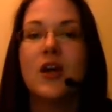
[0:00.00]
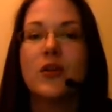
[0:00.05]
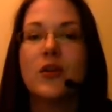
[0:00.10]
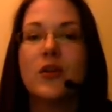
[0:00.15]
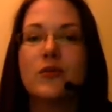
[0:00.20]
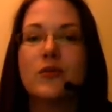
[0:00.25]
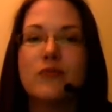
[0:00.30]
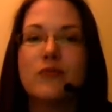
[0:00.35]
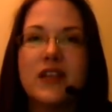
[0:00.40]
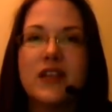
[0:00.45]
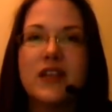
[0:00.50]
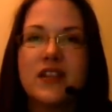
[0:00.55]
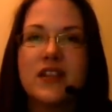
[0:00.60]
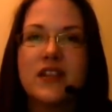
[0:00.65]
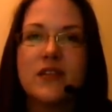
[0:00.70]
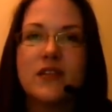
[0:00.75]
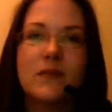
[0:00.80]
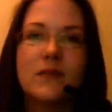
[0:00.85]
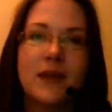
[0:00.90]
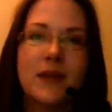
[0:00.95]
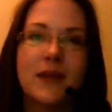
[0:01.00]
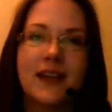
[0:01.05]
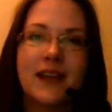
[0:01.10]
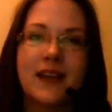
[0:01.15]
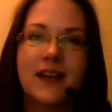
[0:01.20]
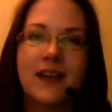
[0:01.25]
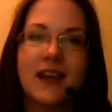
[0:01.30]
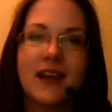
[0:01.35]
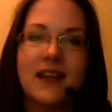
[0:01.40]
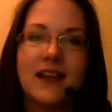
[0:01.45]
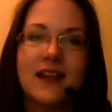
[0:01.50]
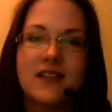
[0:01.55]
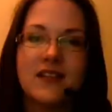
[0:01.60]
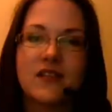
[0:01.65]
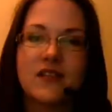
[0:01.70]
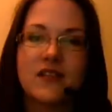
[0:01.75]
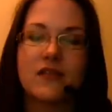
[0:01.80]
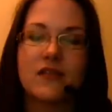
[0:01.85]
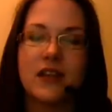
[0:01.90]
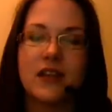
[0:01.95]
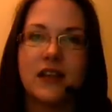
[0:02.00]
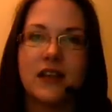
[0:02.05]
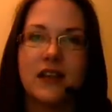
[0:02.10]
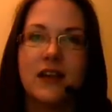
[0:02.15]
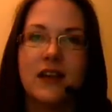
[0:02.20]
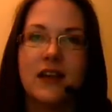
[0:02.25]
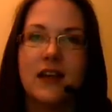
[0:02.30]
The reason you're making history